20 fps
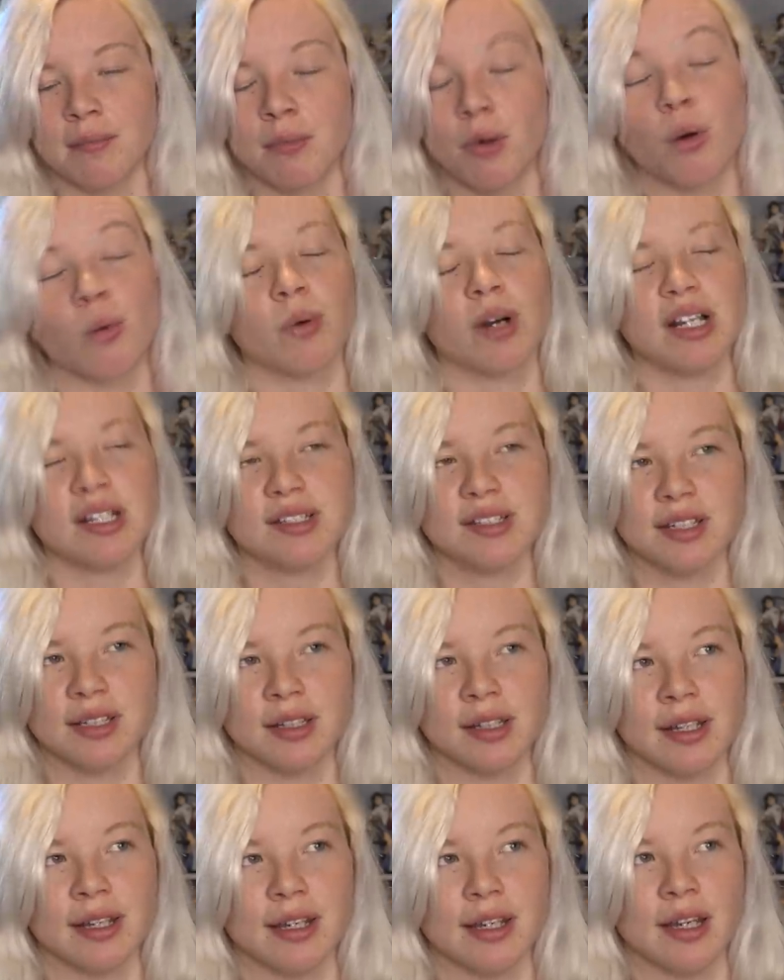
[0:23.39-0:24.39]
more
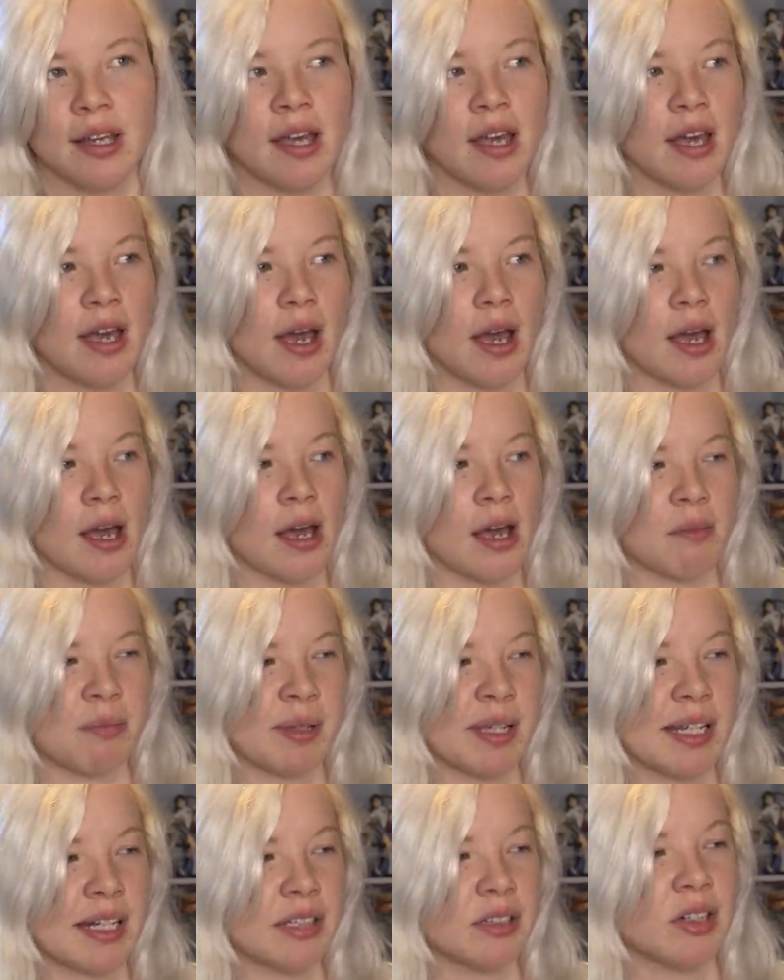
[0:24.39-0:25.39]
recently, I've
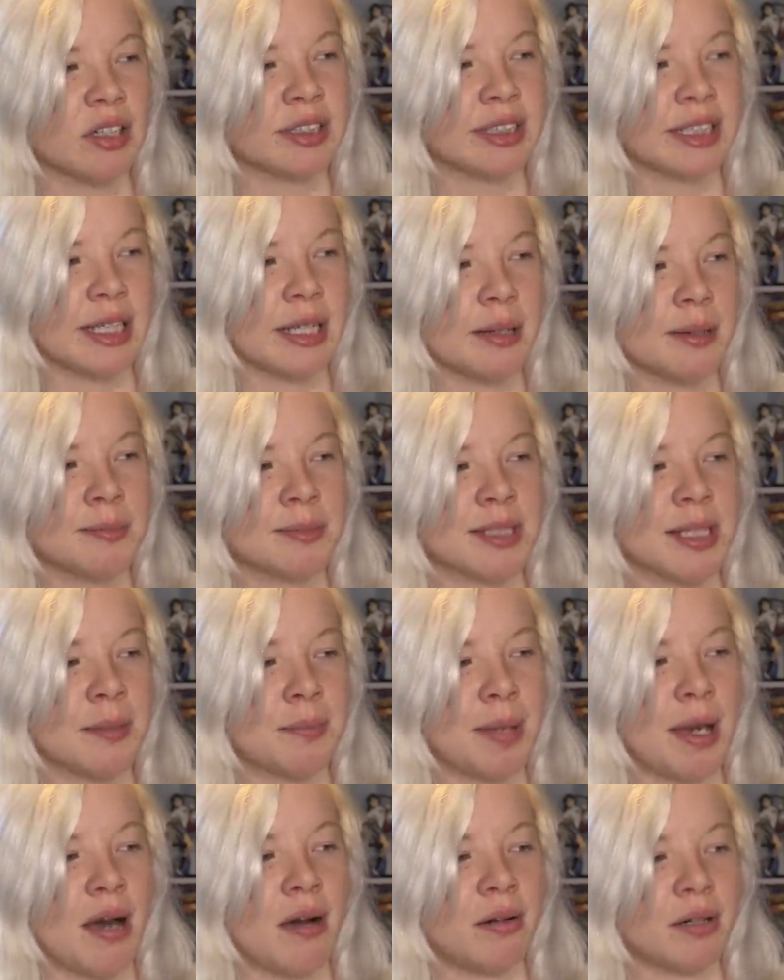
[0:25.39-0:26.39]
been getting a lot of DMs
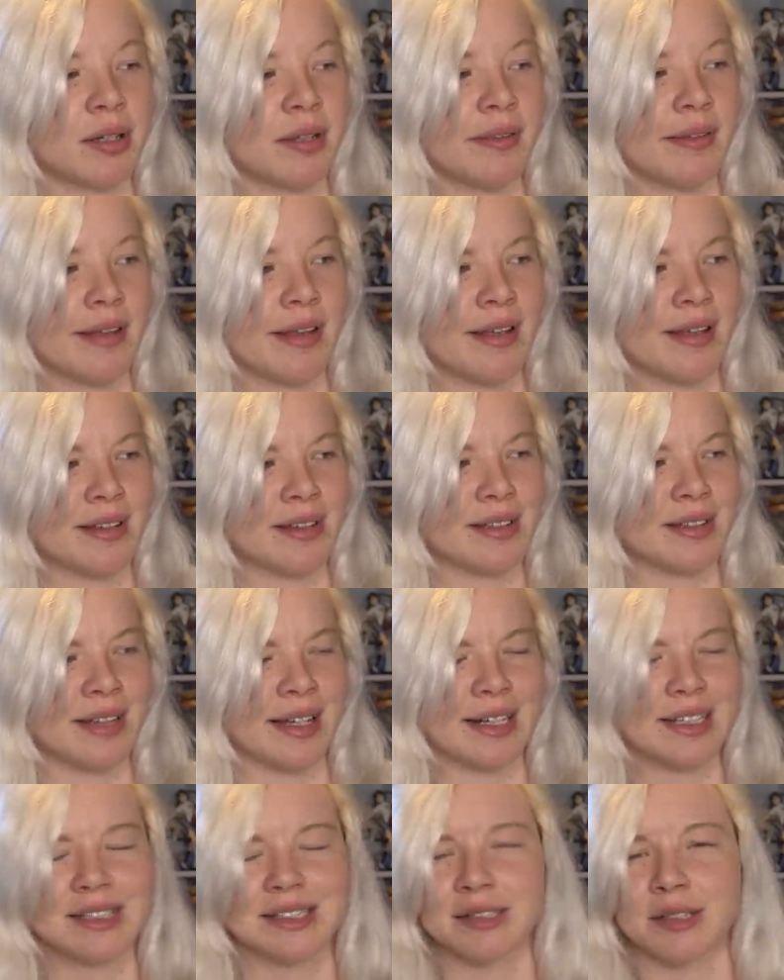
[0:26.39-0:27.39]
about the
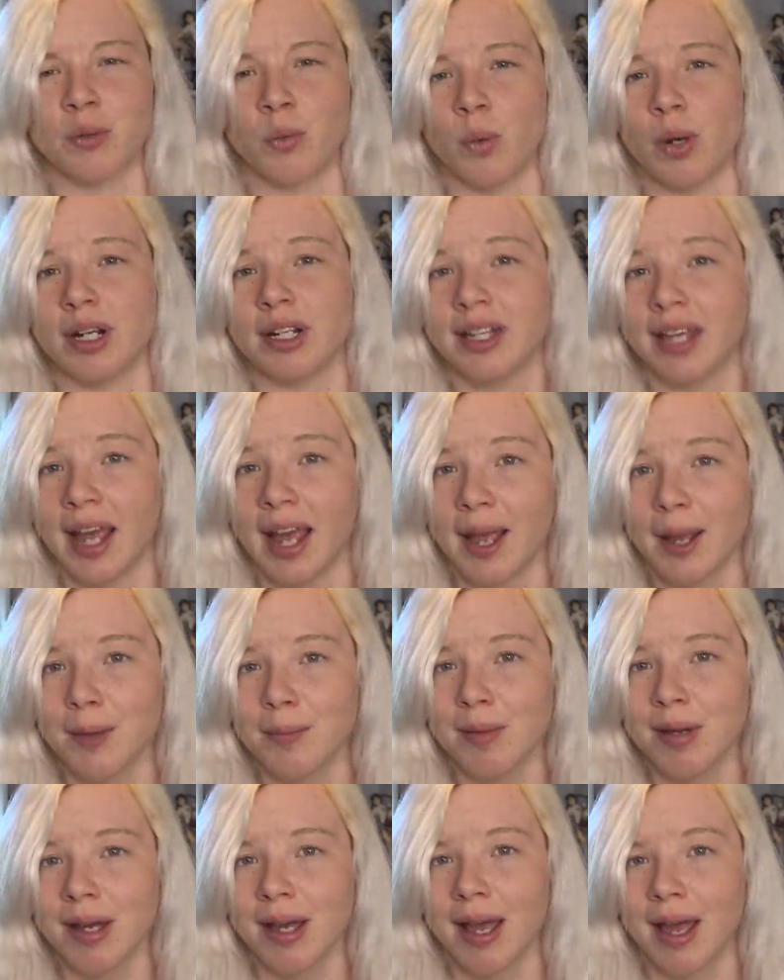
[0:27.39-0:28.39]
like Squid
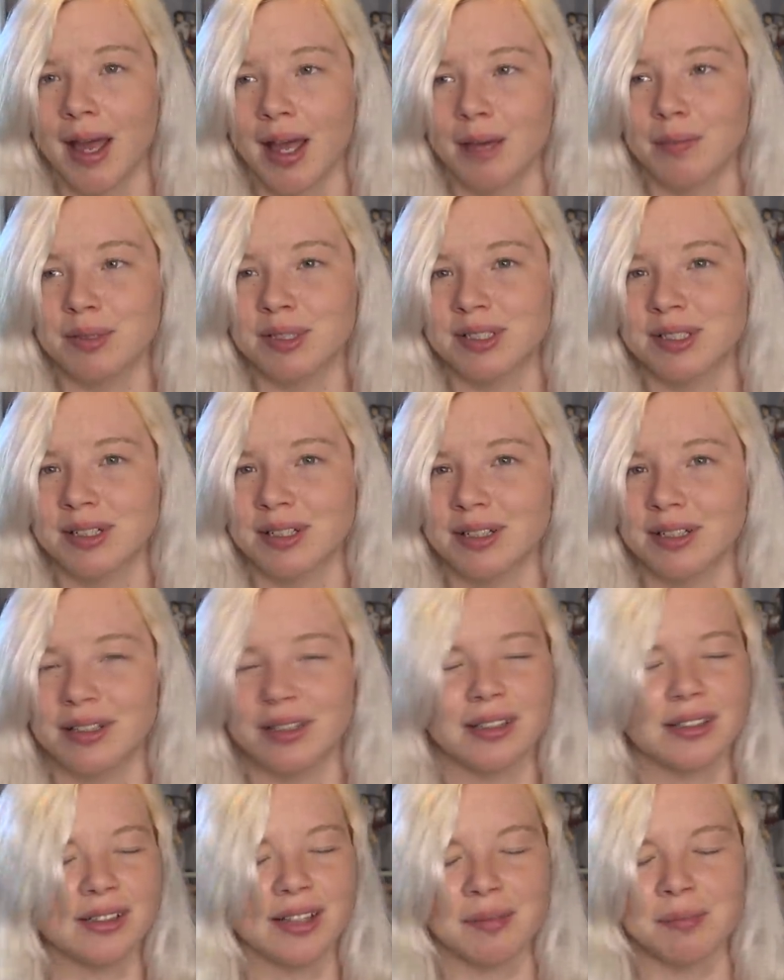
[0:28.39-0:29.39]
game
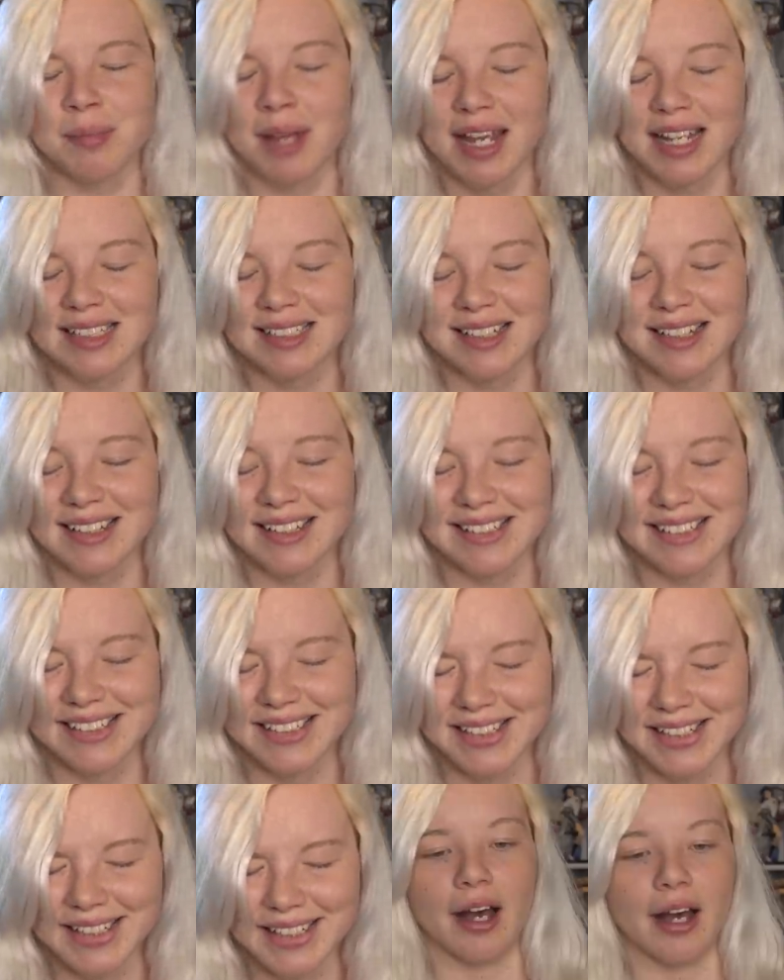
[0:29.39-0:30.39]
hamster
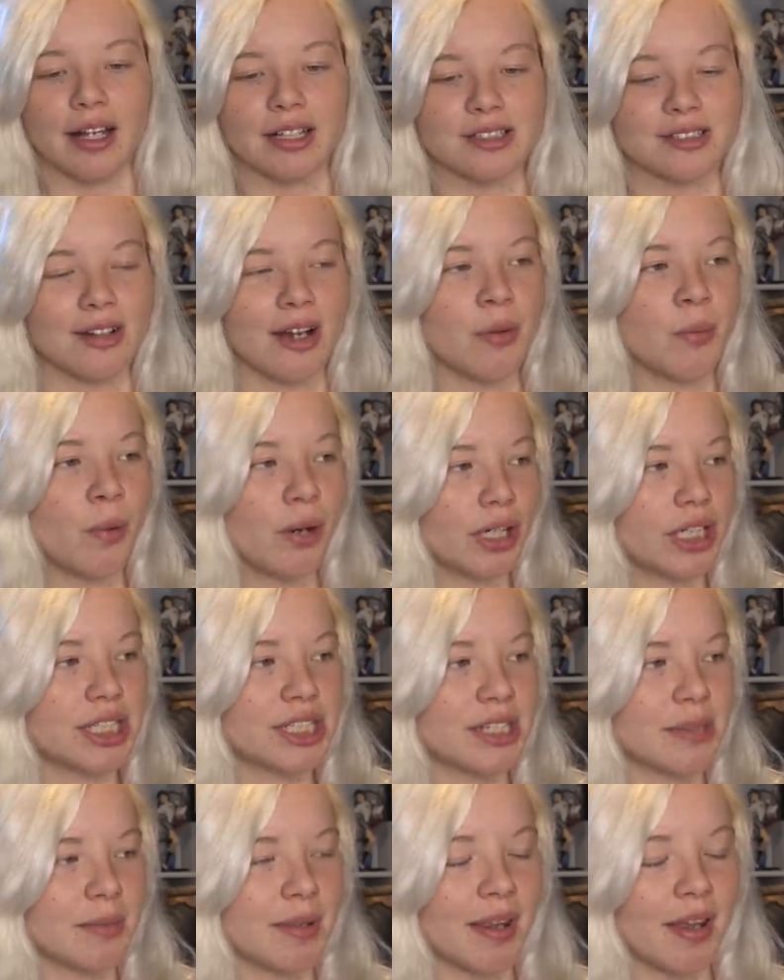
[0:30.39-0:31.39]
mazes. So I watched
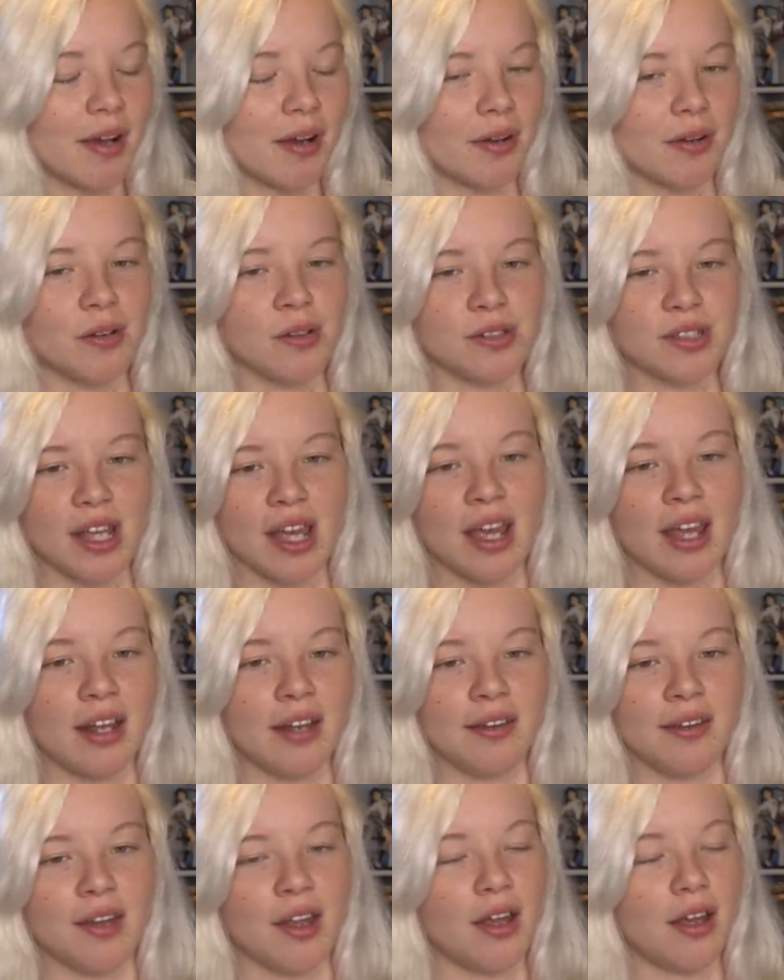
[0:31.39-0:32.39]
some of those
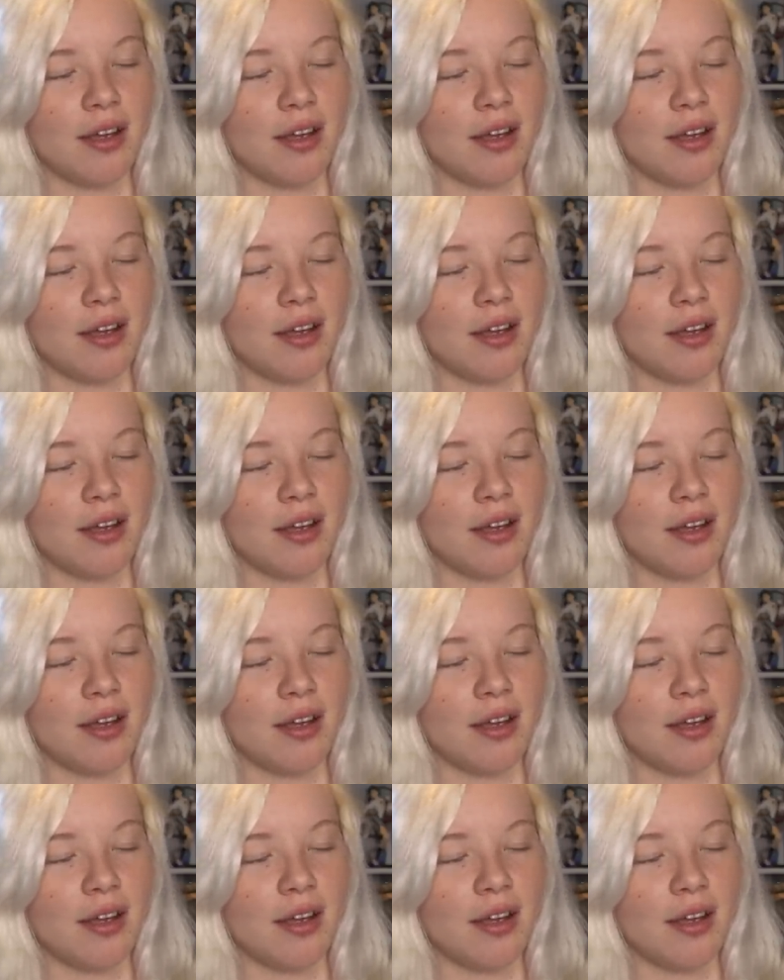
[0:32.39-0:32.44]
and